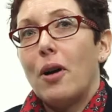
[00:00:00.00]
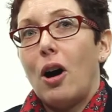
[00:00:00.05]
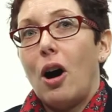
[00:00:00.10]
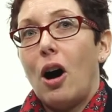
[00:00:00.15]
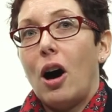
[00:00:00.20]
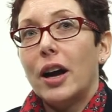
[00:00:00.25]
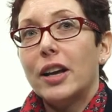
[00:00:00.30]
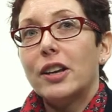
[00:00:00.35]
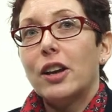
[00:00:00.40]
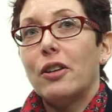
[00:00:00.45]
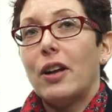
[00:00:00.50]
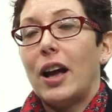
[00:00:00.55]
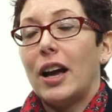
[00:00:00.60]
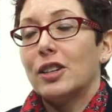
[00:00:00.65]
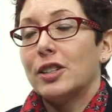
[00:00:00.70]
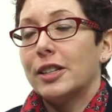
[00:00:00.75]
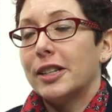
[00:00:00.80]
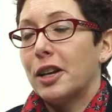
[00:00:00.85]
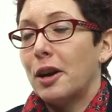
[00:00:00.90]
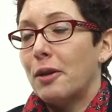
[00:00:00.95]
I don't
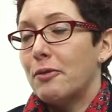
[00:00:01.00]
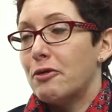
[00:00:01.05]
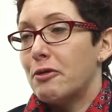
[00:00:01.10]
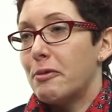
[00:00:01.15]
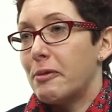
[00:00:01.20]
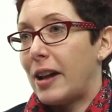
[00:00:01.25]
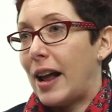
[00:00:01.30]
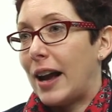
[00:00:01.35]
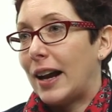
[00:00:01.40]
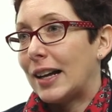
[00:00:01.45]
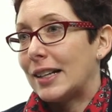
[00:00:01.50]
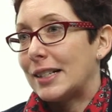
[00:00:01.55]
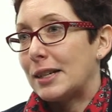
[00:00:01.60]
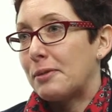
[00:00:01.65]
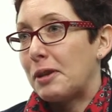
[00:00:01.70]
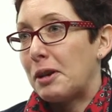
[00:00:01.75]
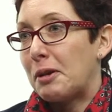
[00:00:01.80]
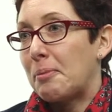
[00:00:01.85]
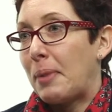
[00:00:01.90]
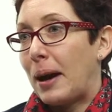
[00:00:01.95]
actually come from an
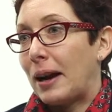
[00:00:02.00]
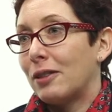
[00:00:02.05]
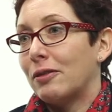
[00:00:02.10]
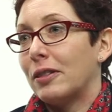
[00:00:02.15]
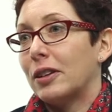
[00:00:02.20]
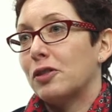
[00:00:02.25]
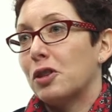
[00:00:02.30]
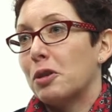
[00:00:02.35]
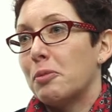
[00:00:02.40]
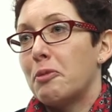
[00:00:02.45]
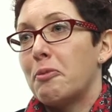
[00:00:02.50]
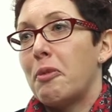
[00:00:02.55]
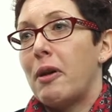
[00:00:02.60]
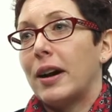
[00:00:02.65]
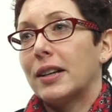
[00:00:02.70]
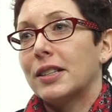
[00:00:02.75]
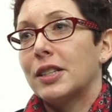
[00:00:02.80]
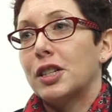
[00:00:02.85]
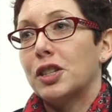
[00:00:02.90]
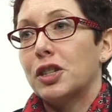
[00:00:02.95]
academic background. I'm a
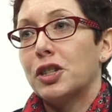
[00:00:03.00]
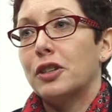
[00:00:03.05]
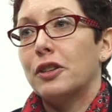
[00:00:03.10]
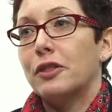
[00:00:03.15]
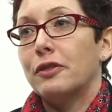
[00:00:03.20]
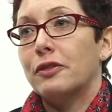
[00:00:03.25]
practitioner